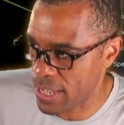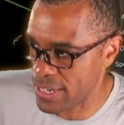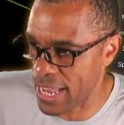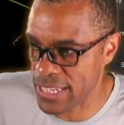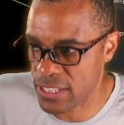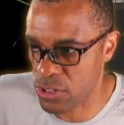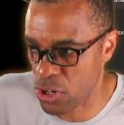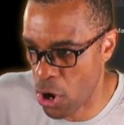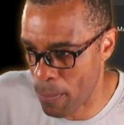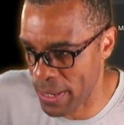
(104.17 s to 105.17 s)
Nice little
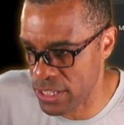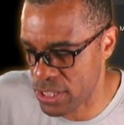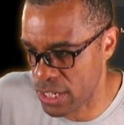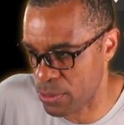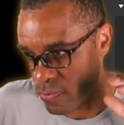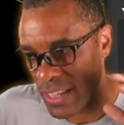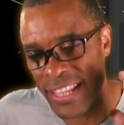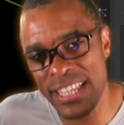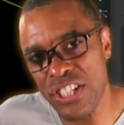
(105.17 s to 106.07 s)
car paint shader. This is